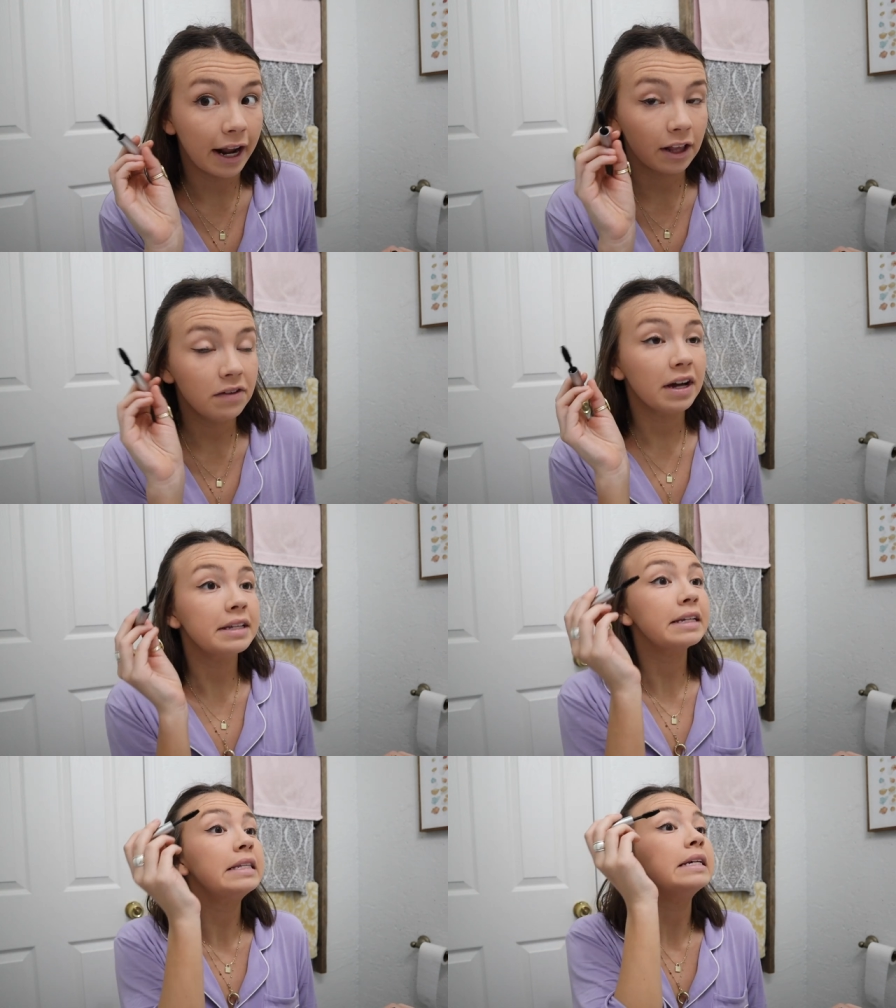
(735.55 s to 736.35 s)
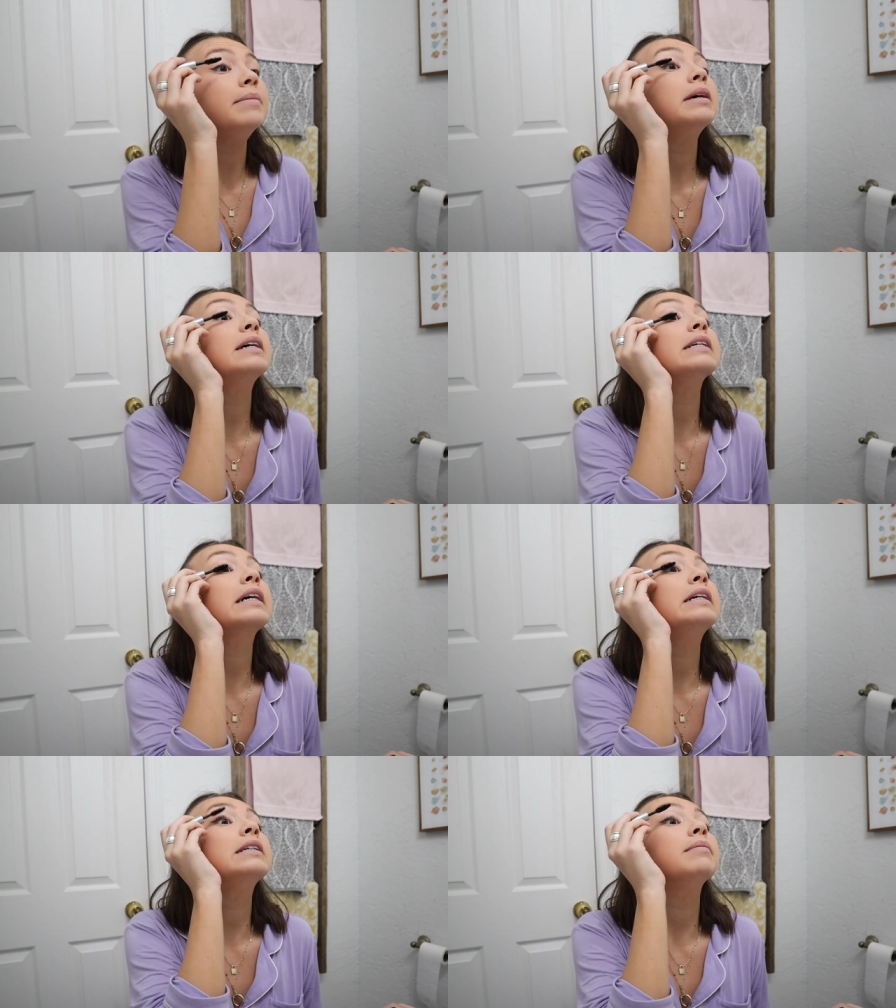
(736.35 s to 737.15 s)
I don't know if you guys can see because
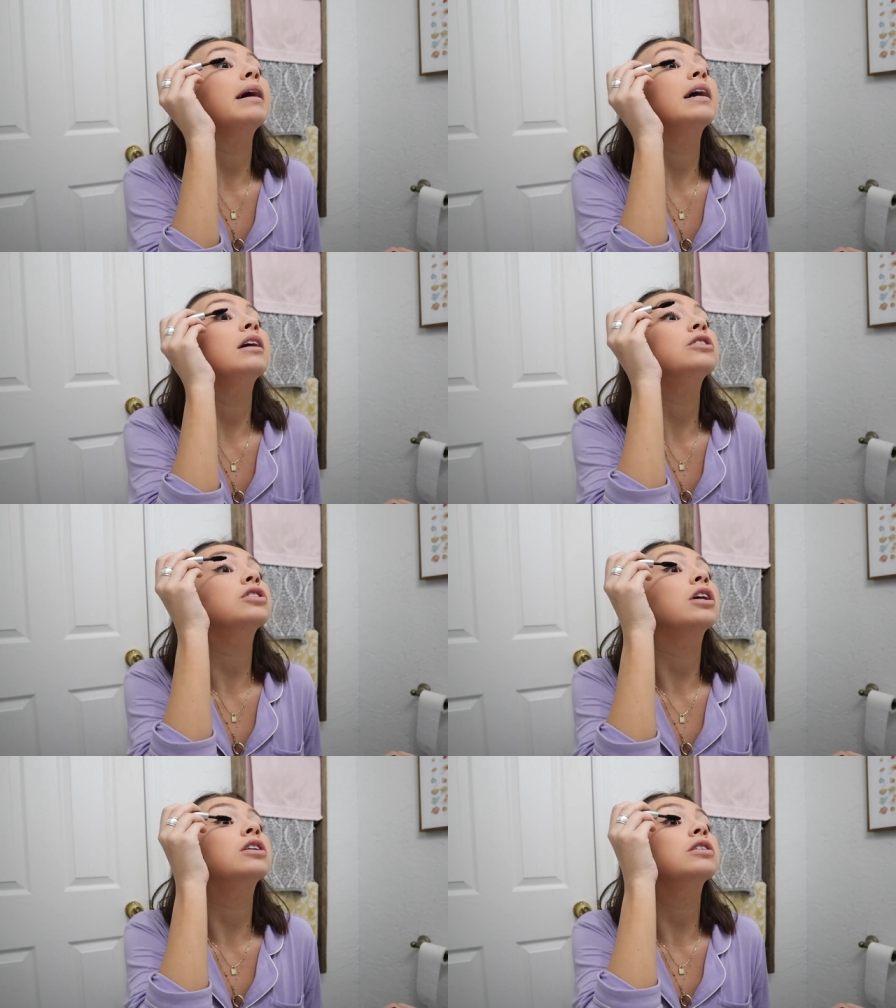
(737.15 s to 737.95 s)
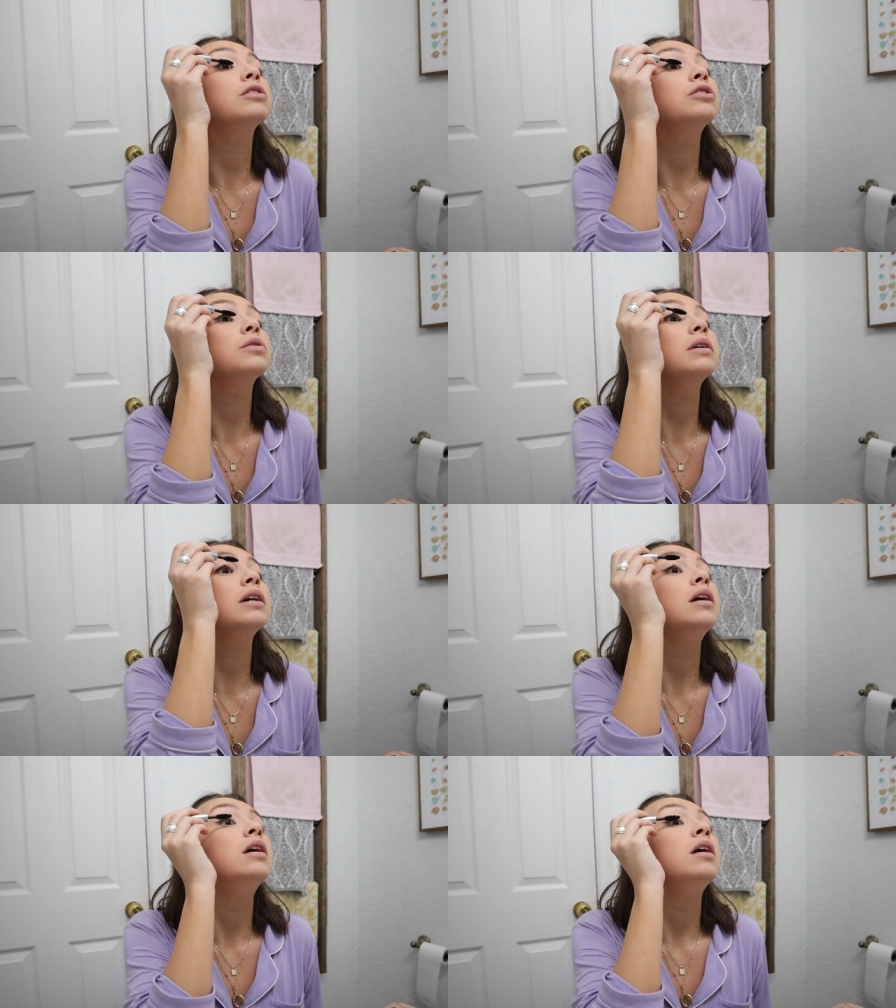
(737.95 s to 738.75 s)
like I said, my eyelashes are so
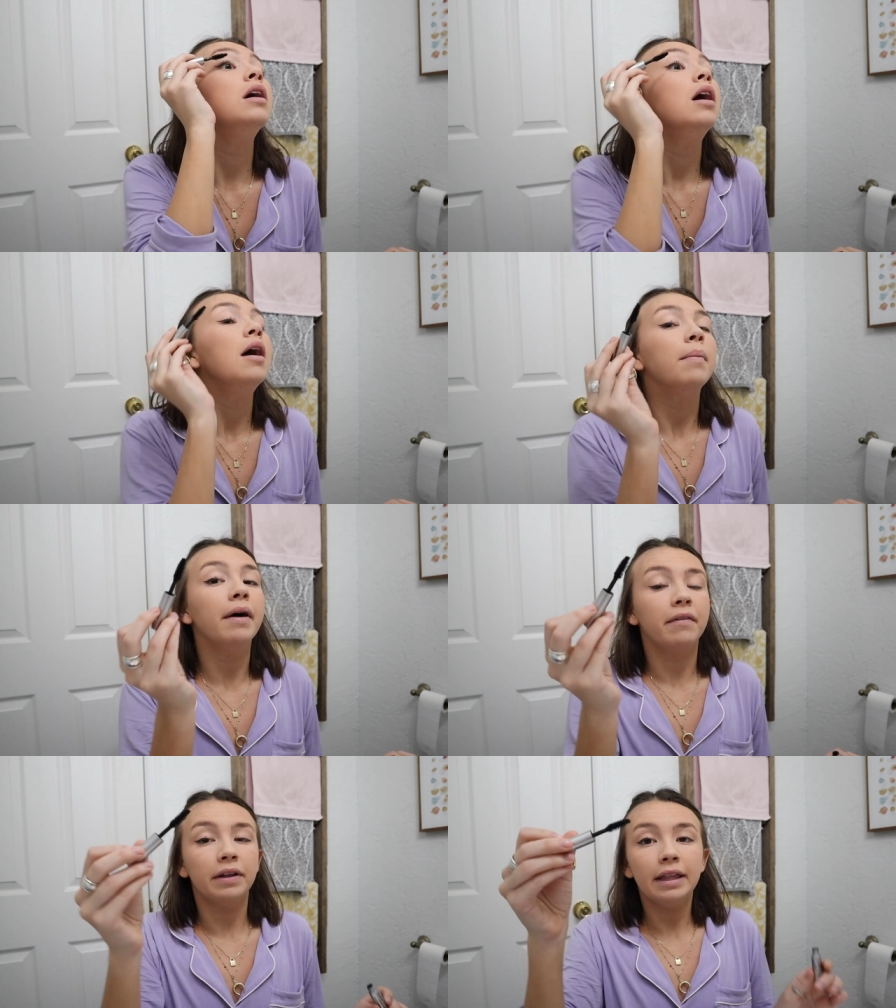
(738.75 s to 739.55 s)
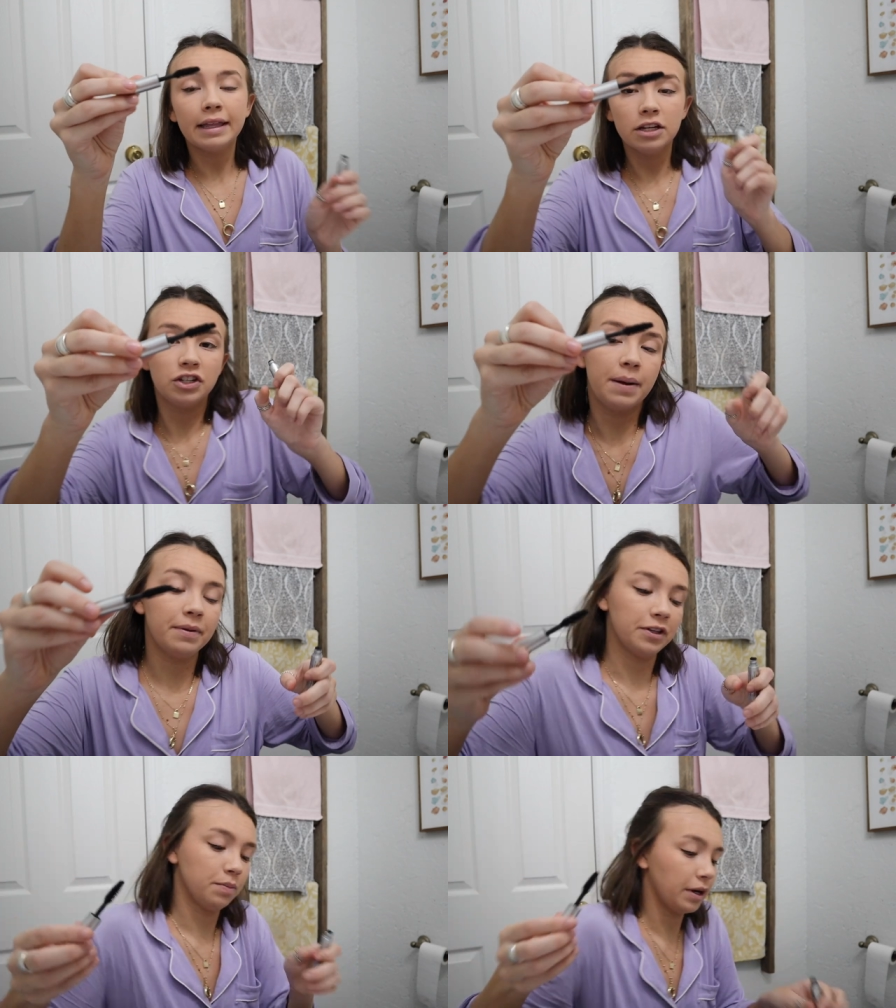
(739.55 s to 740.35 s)
short. But I really like the shape
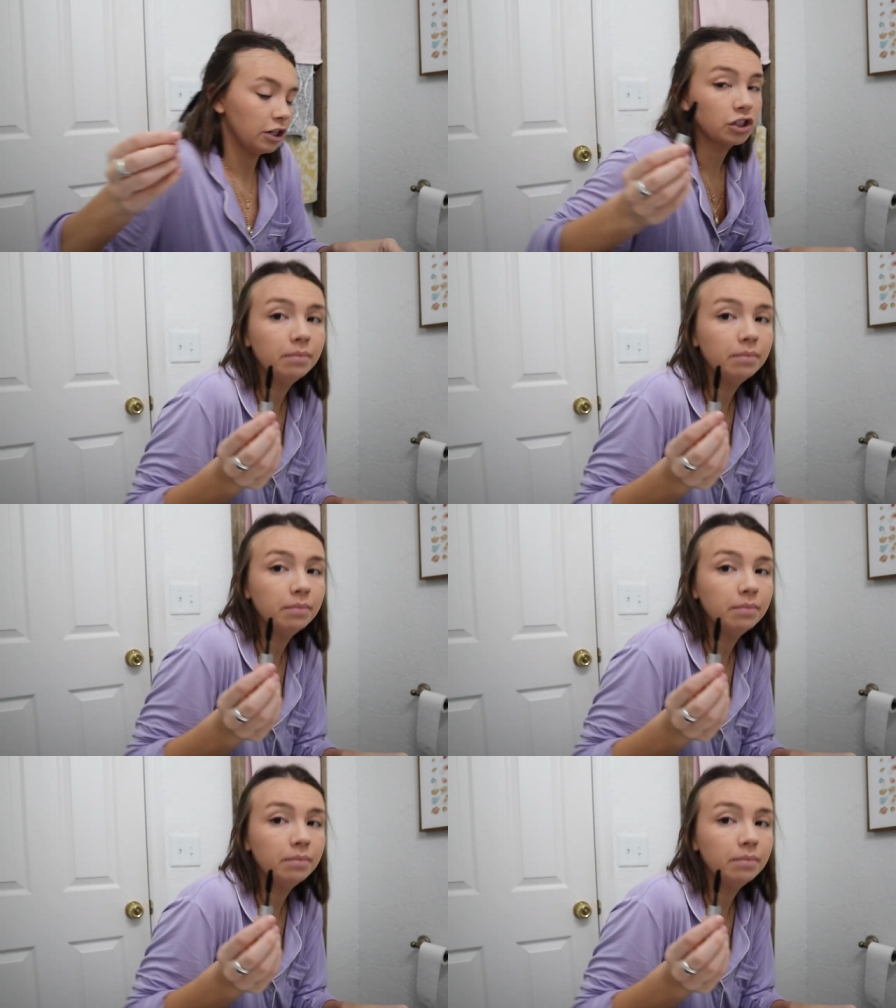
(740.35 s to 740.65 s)
of this brooch.